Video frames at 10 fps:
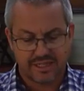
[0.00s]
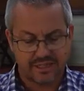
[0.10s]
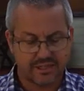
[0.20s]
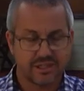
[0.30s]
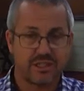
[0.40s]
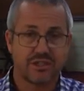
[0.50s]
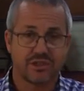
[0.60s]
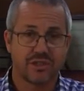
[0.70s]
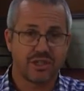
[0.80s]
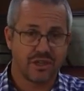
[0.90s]
as
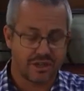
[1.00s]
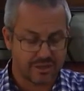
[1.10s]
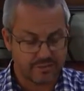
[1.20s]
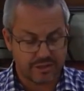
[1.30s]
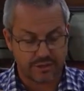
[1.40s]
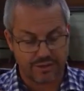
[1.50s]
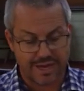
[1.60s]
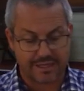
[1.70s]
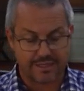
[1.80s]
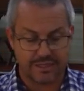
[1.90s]
these three lives
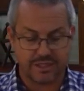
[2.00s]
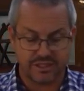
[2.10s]
interact in